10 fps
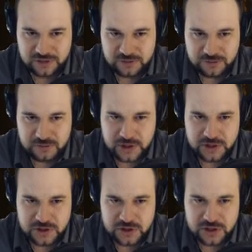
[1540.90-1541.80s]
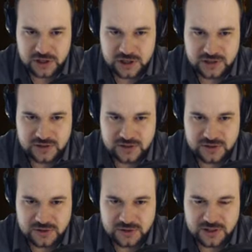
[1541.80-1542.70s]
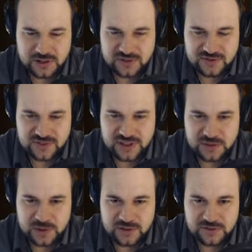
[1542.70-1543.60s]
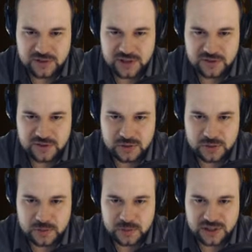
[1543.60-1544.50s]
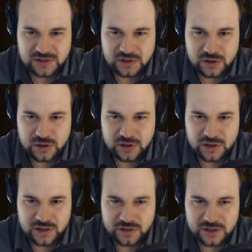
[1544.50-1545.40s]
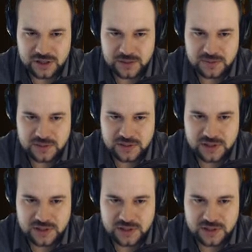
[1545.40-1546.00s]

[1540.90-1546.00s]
If by chance you could intervene in my favor, I would be eternally in your debt.